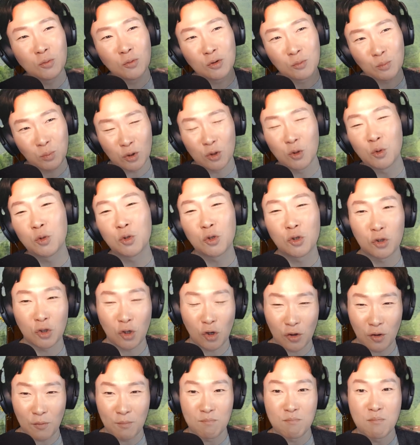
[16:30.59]
producers are
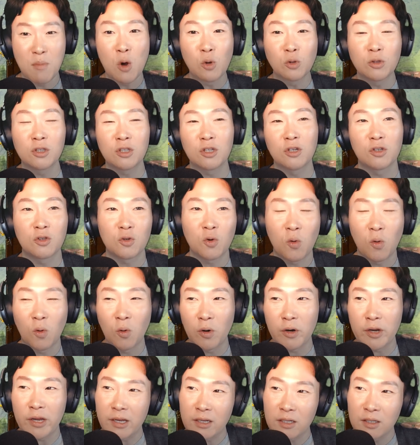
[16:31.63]
the most
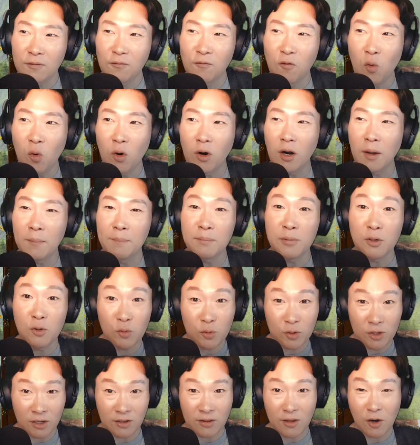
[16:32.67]
notorious for
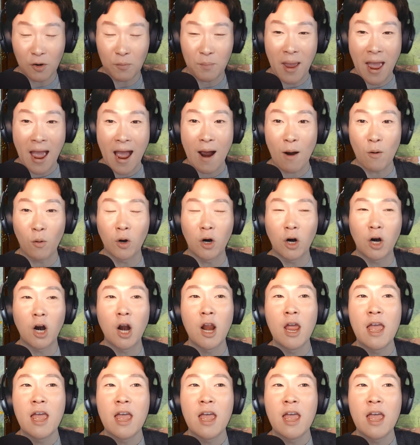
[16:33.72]
abusing their power